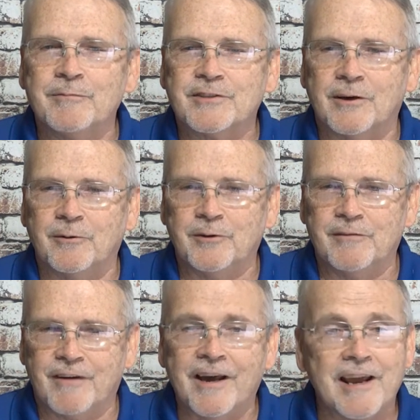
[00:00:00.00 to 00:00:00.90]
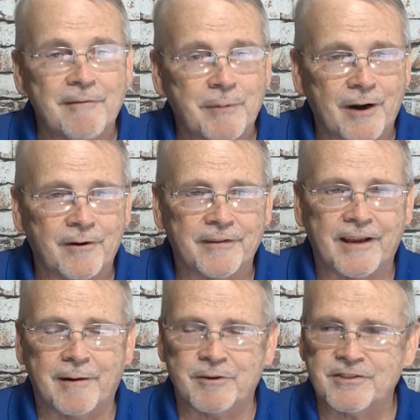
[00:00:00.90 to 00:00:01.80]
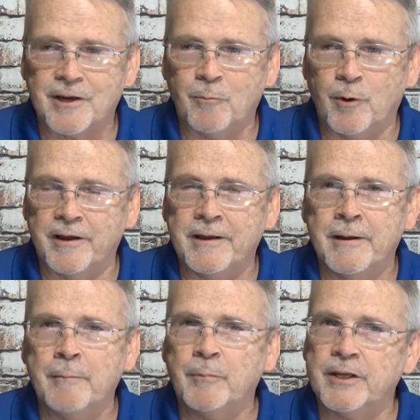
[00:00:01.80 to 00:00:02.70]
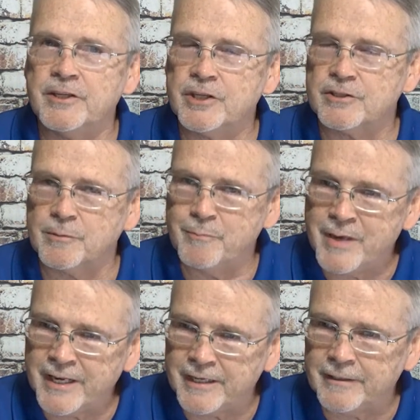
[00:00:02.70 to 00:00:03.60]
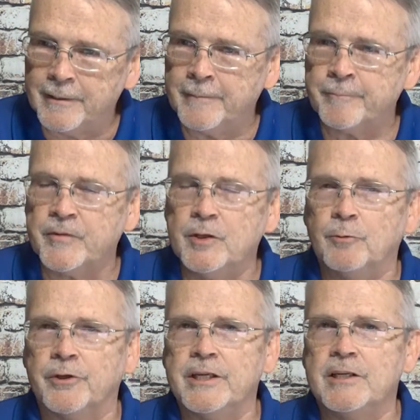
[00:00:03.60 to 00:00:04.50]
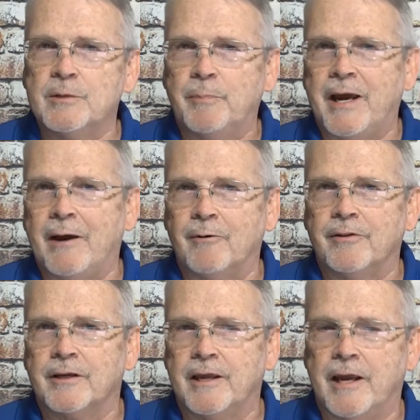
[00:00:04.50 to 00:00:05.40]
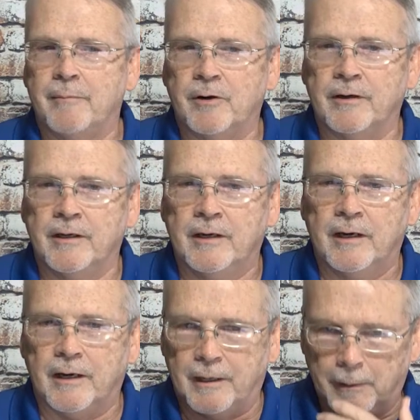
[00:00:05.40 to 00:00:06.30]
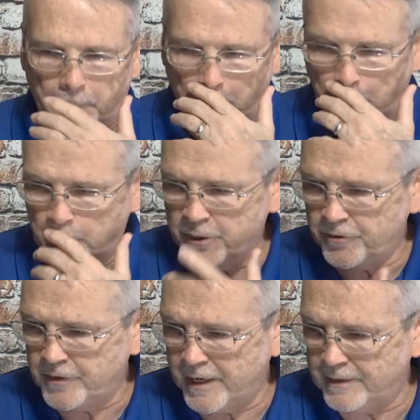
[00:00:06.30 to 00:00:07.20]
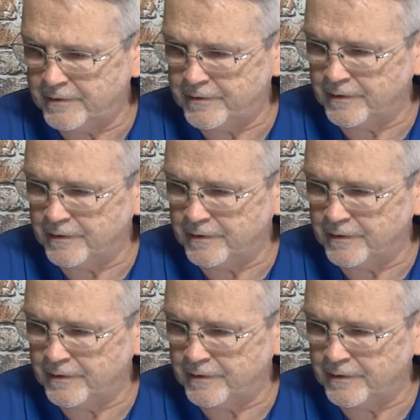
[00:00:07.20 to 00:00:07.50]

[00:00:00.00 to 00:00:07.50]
So you've got to have power to the camera some way. But in just a minute, you will need to power the camera with that